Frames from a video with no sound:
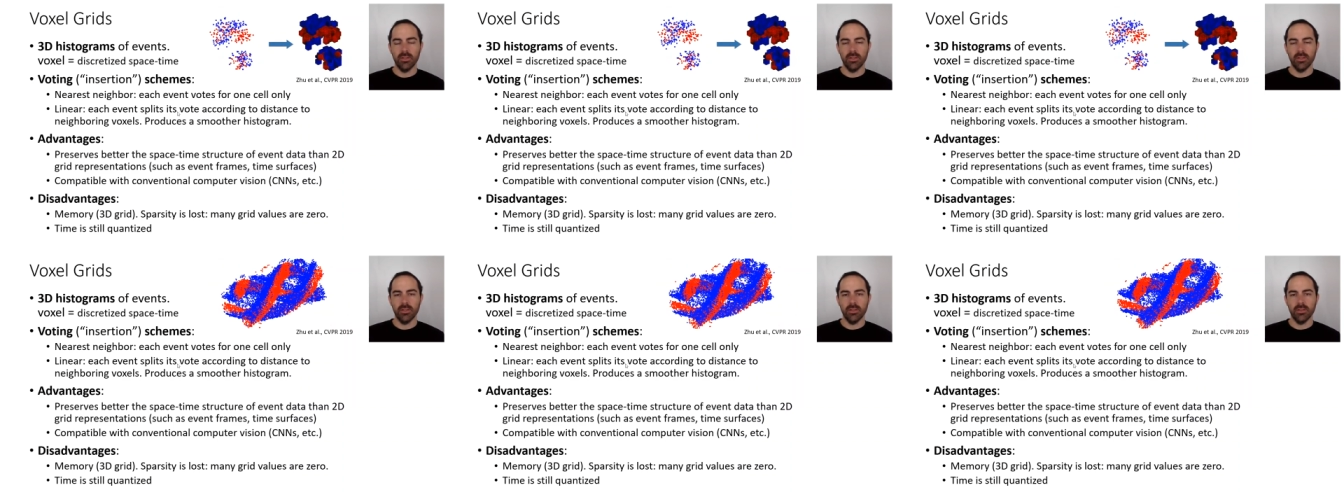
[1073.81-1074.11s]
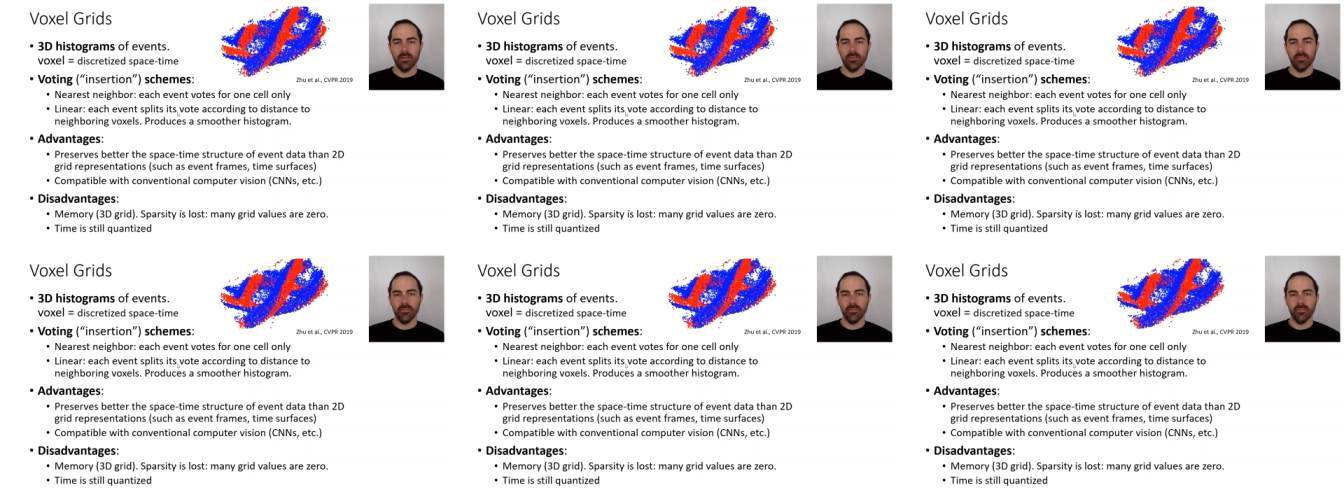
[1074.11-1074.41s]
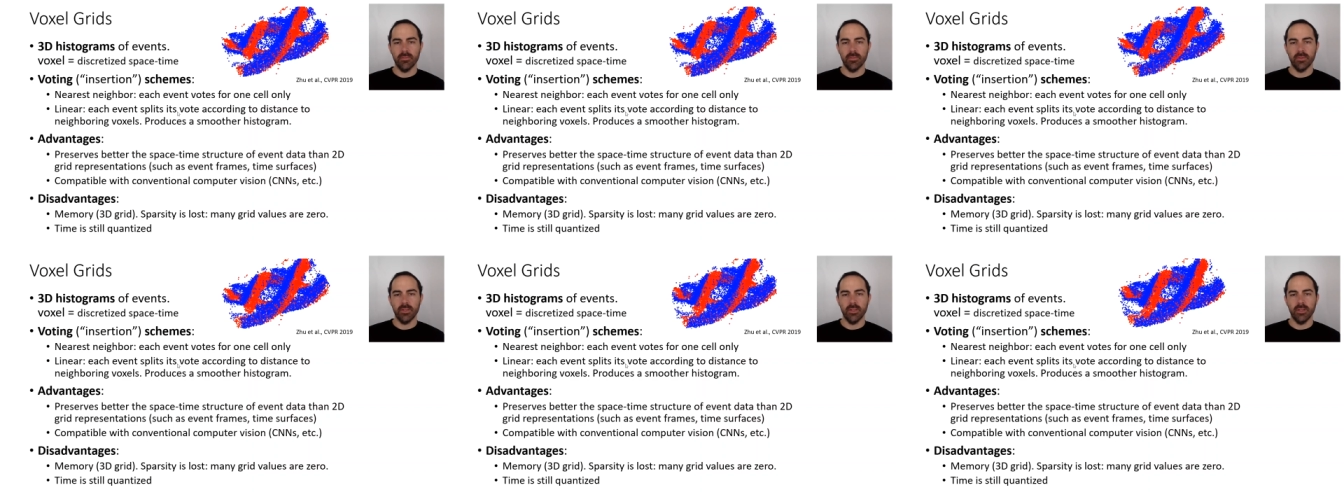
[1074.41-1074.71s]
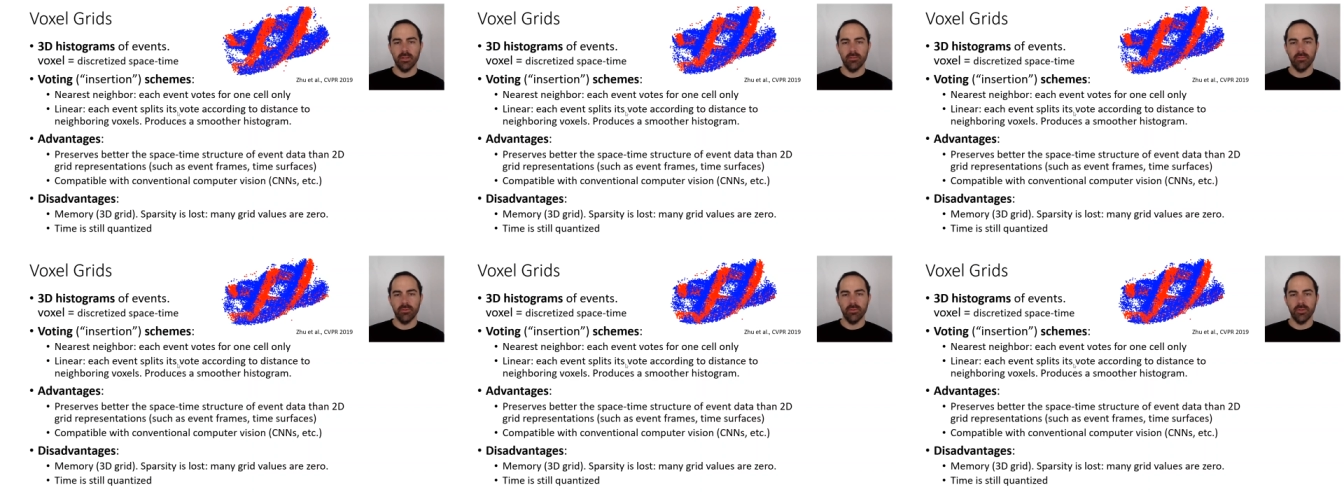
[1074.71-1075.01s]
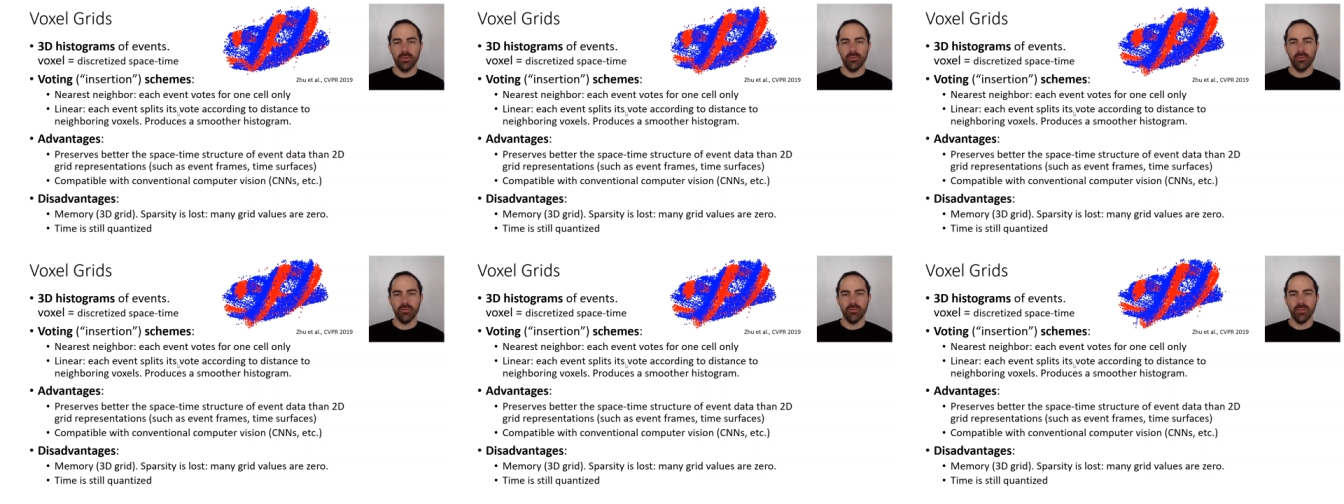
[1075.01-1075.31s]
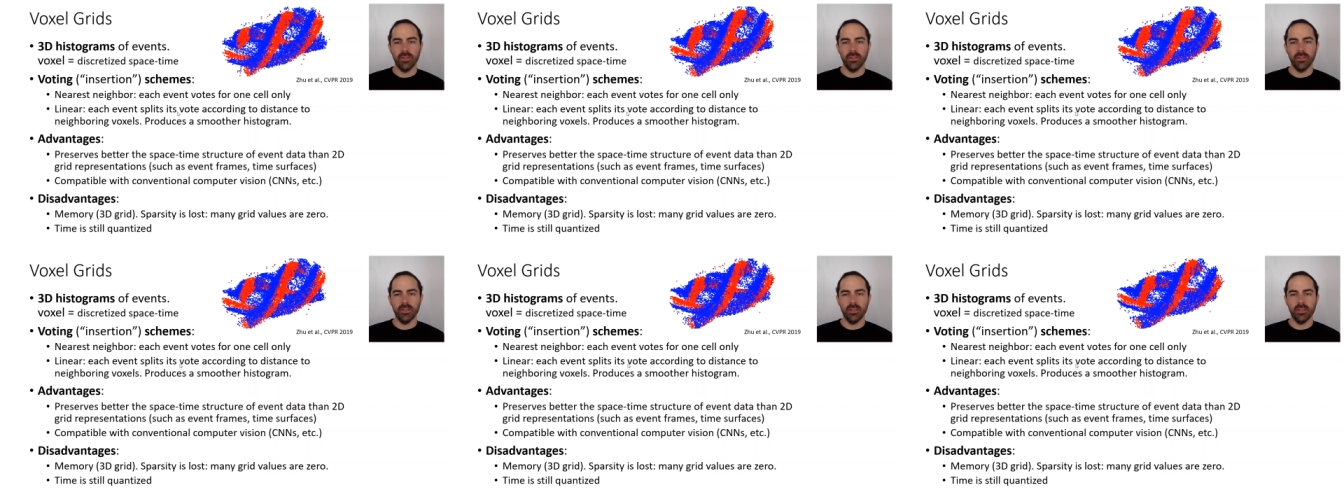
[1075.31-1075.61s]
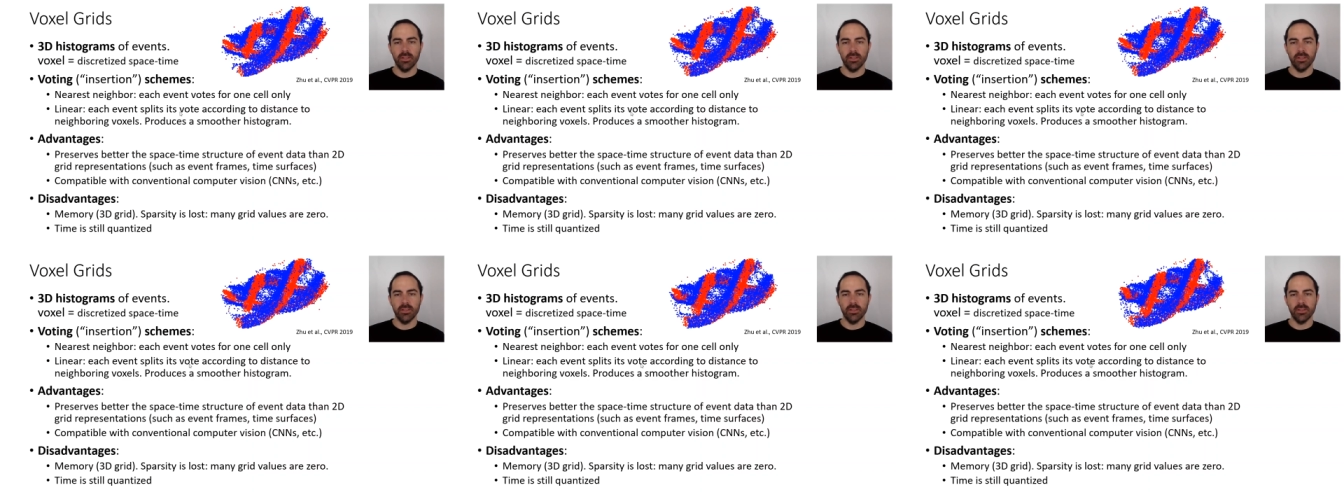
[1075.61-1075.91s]
um, for every event,
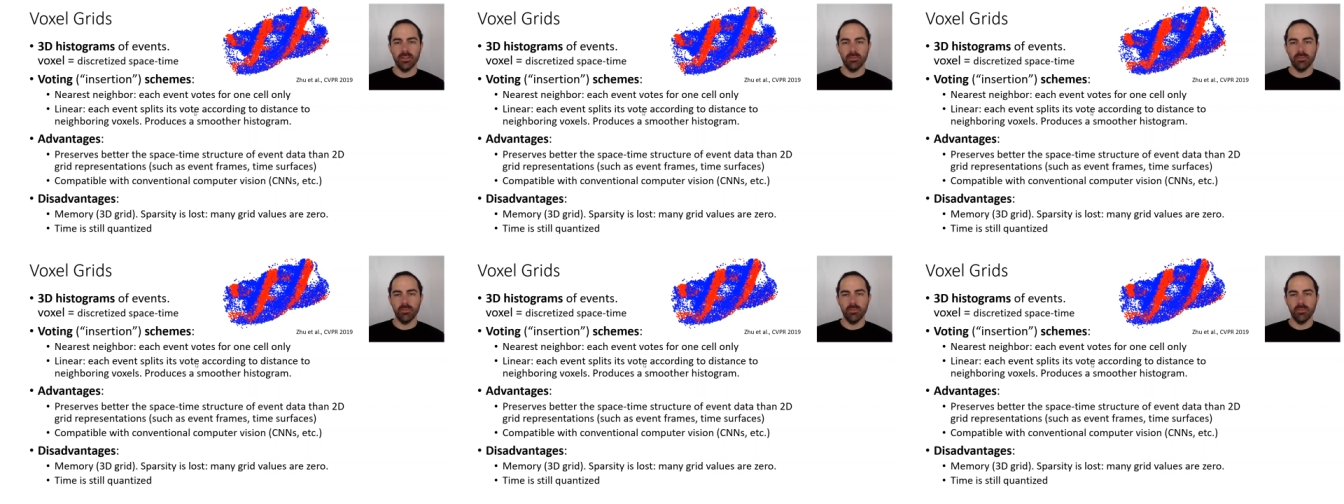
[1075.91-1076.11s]
and this is